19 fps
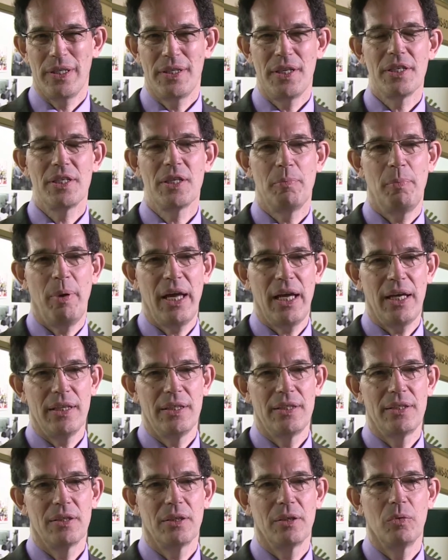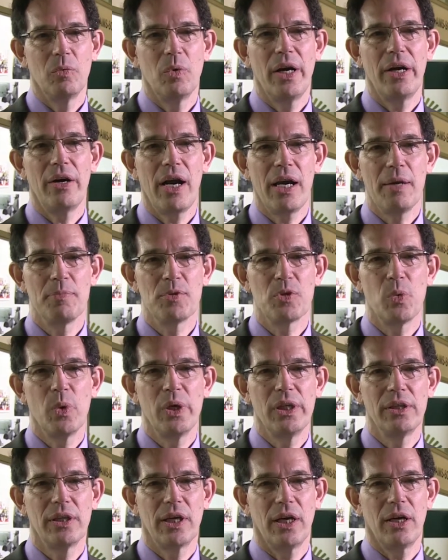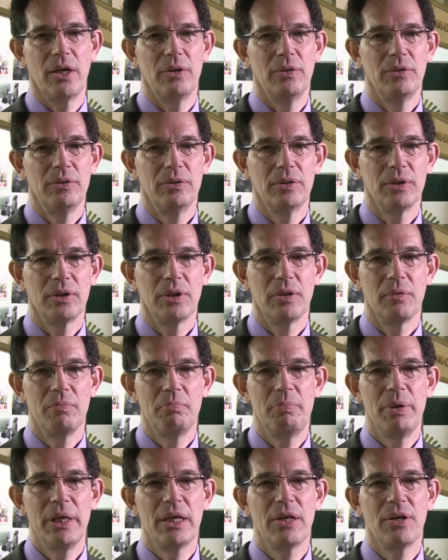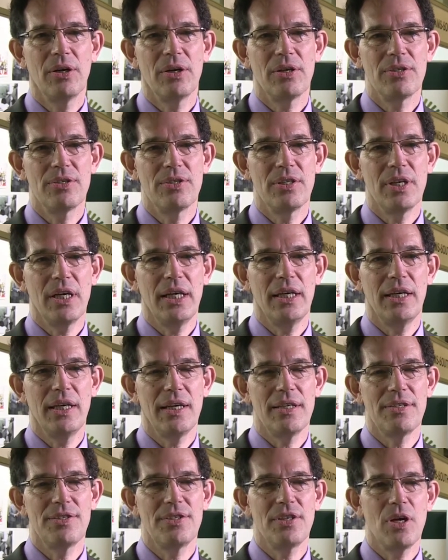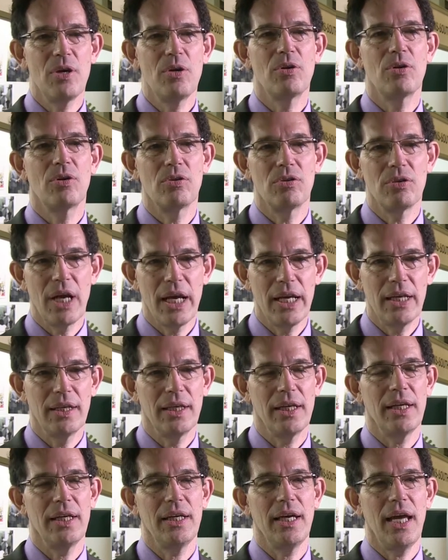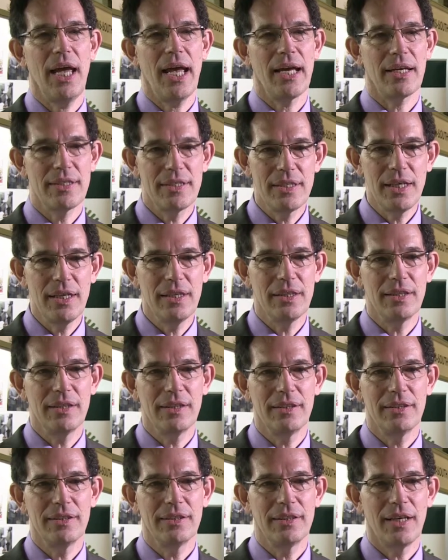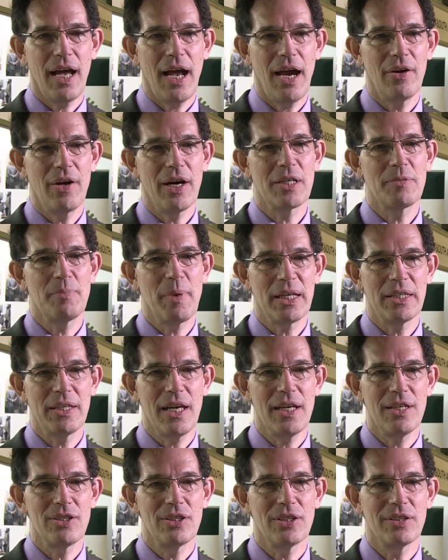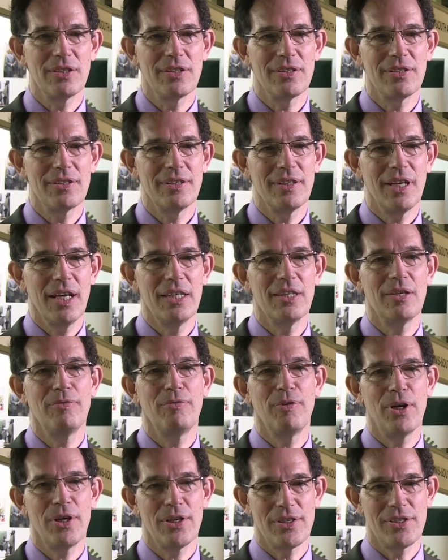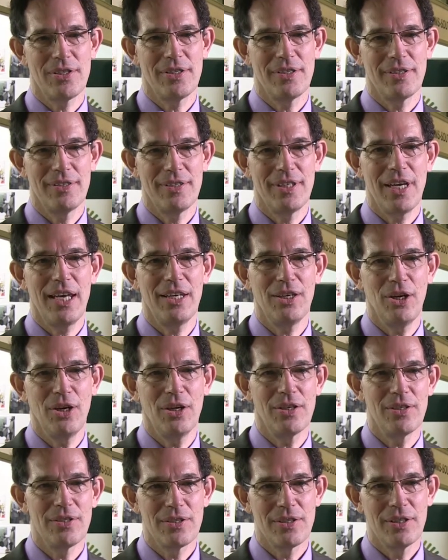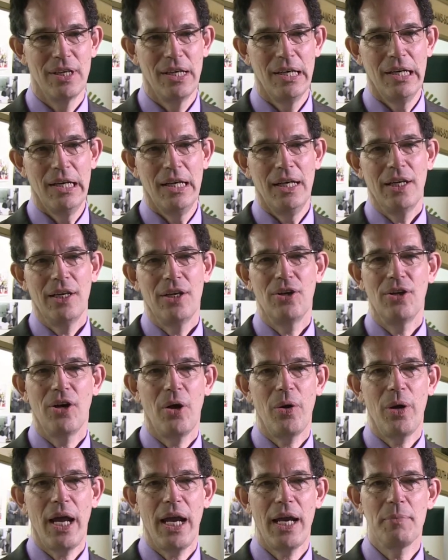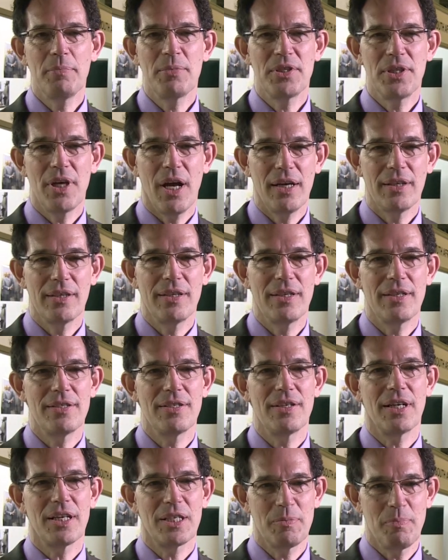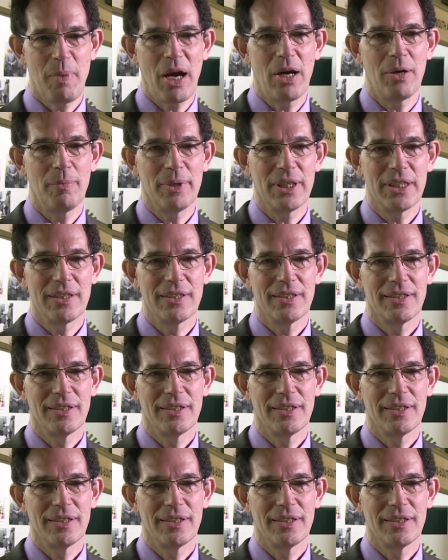anticipate where AIMS will go because it has so greatly exceeded our expectations in the first 10 years. You know, AIMS started as an experiment.